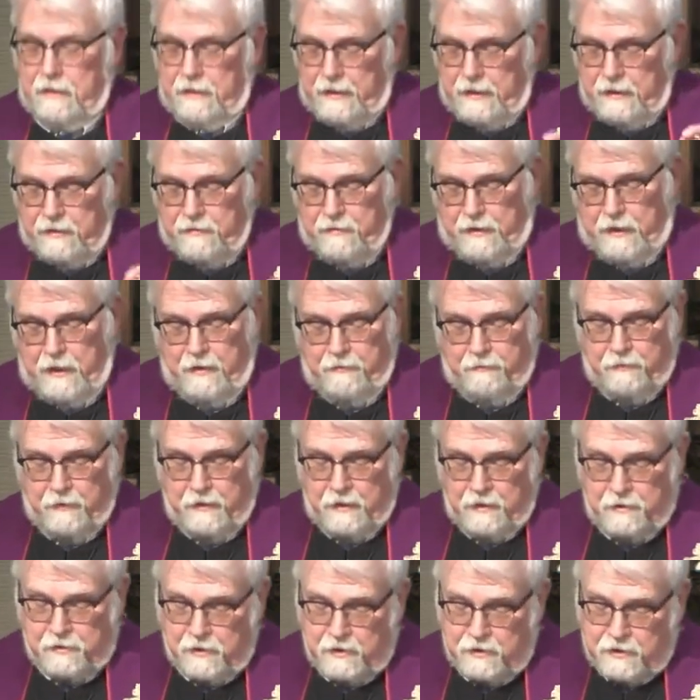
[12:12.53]
He
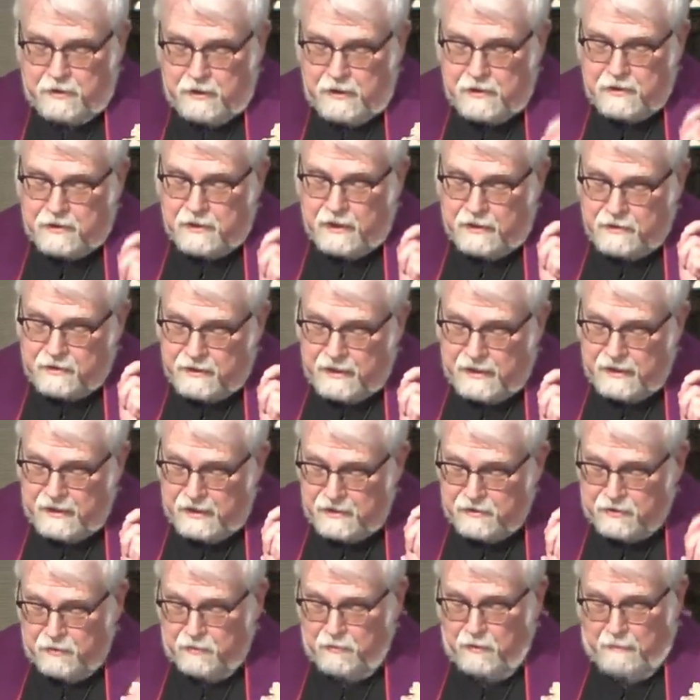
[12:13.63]
finishes. He says it
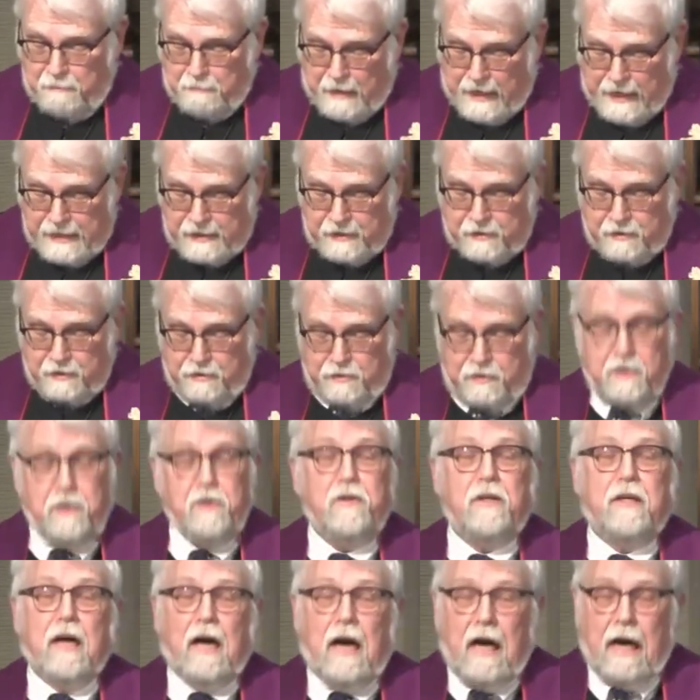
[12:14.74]
is a reminder to
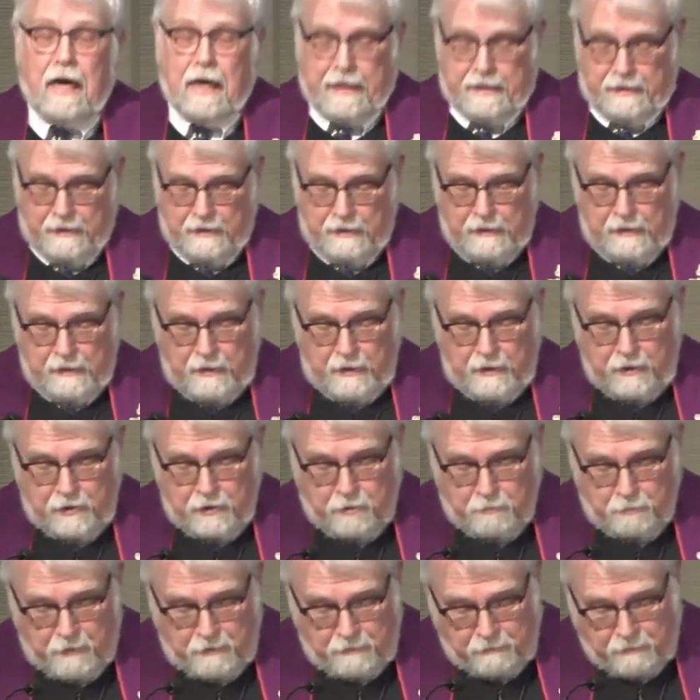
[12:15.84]
God
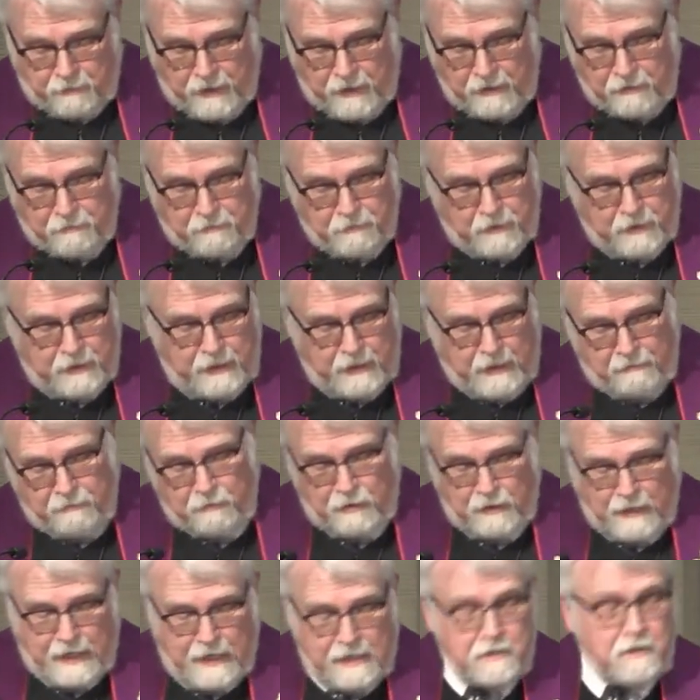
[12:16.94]
to be faithful and
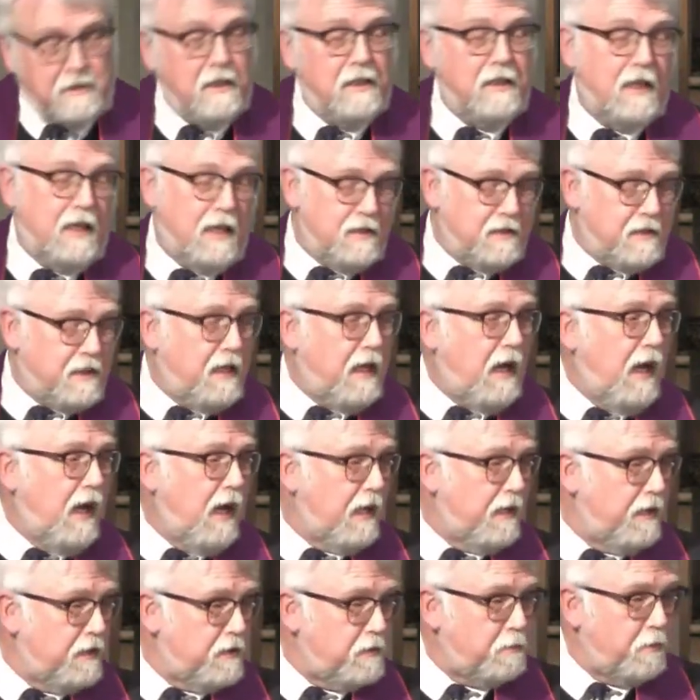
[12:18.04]
everlasting as
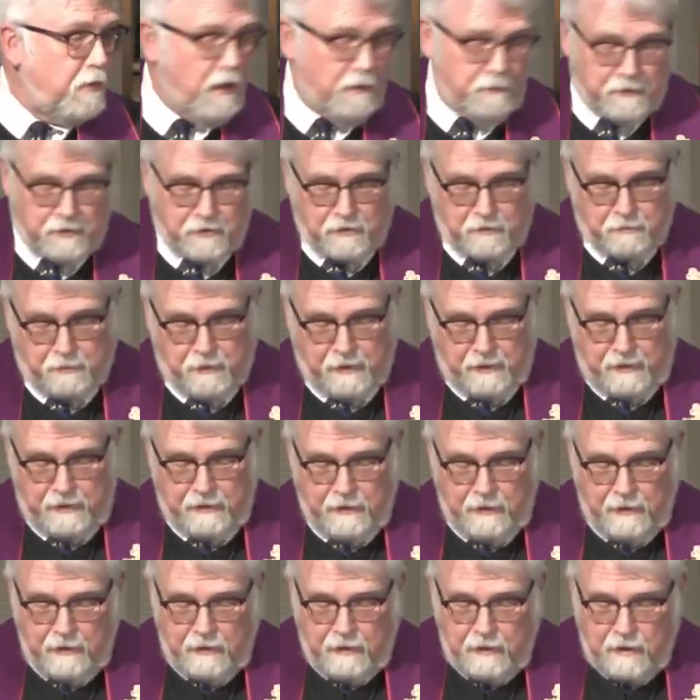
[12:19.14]
God has promised to be.
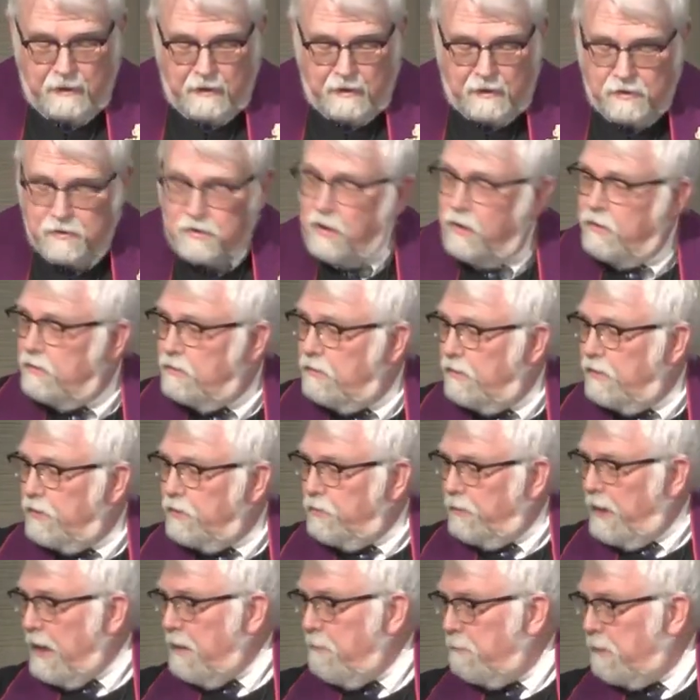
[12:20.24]
So
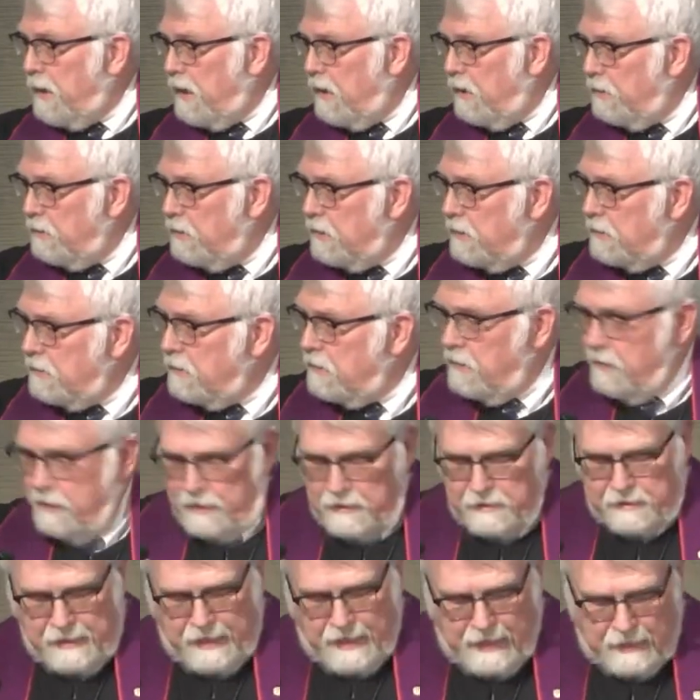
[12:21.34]
the rainbow
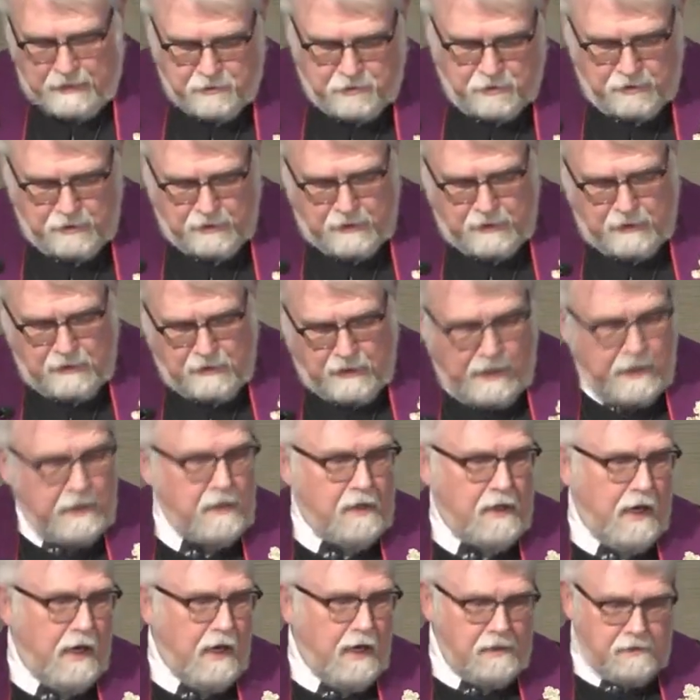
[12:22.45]
is actually
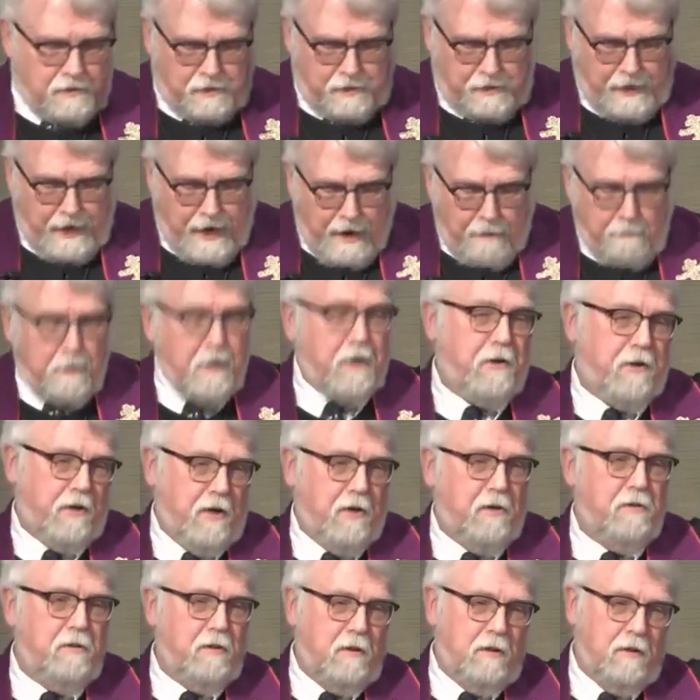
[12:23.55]
like God's tablet
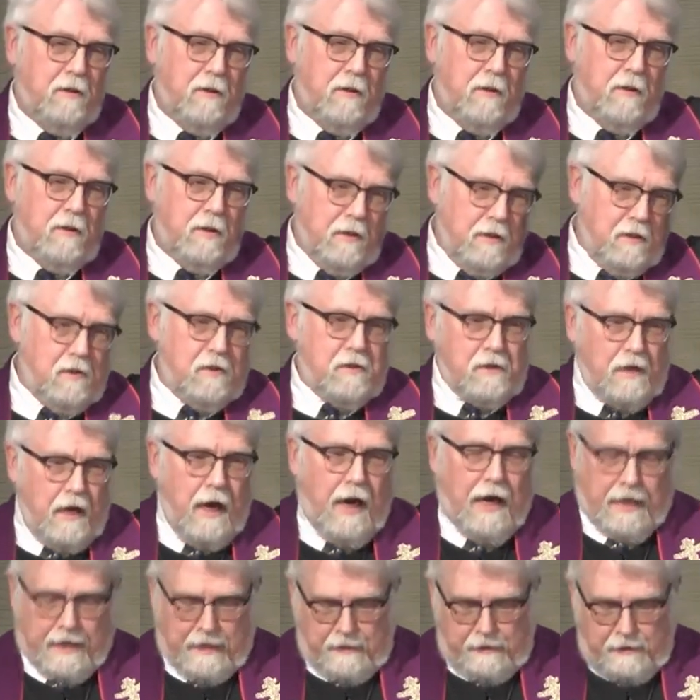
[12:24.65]
note in the
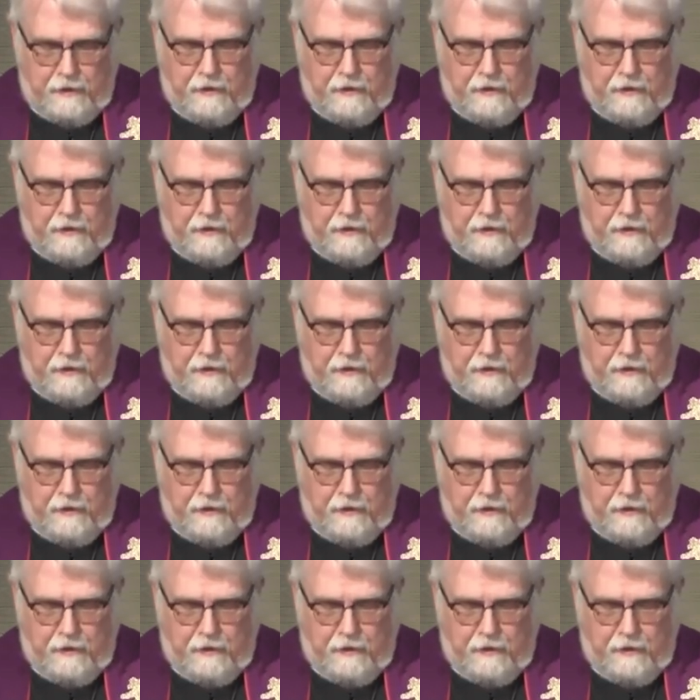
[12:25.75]
sky.